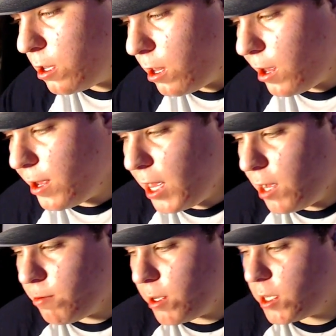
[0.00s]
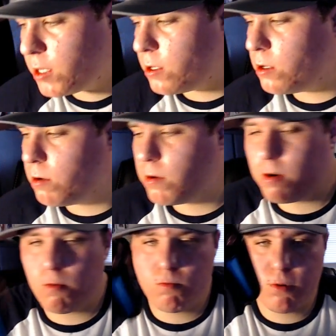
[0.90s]
I have a
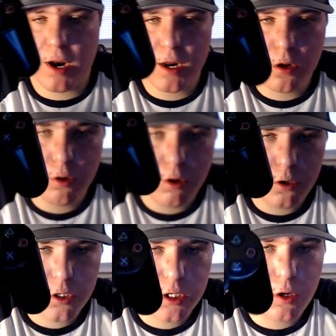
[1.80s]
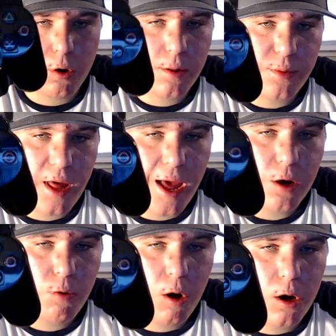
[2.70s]
regular Sony
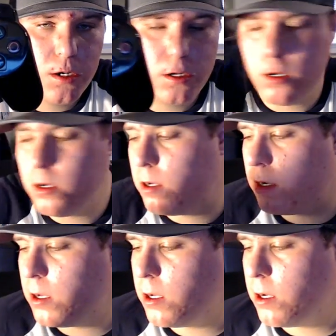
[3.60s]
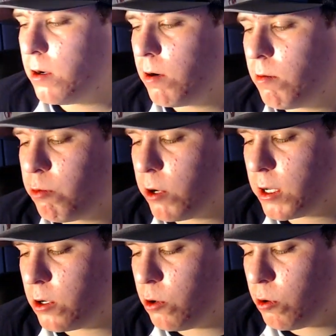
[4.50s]
black one pretty
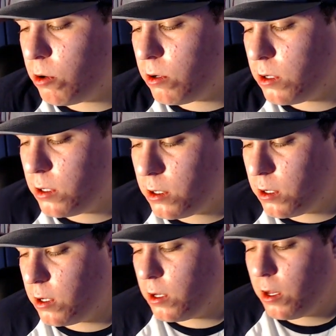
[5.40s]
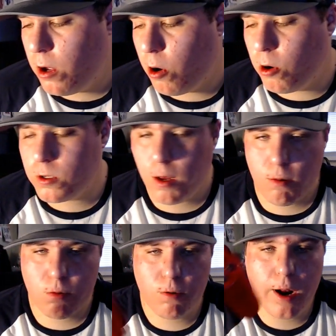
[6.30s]
cool Also have
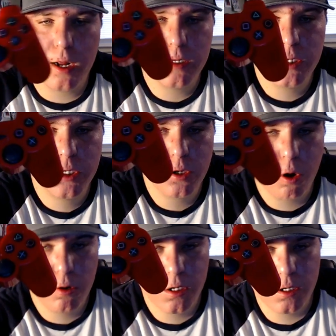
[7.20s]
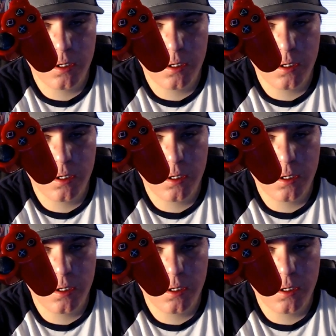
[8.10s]
a red Sony